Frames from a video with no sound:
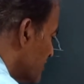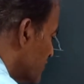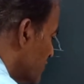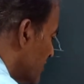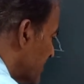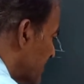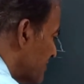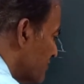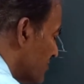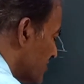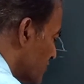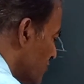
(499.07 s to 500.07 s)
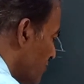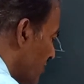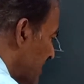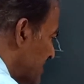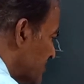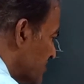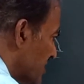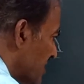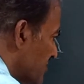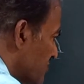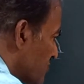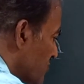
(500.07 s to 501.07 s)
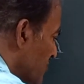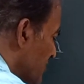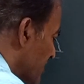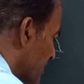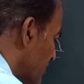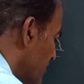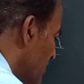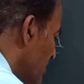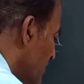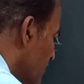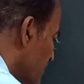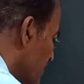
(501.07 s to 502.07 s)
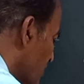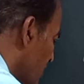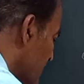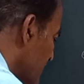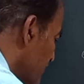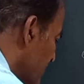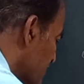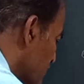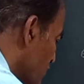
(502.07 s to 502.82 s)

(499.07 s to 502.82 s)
two points here and two here. We'll call them as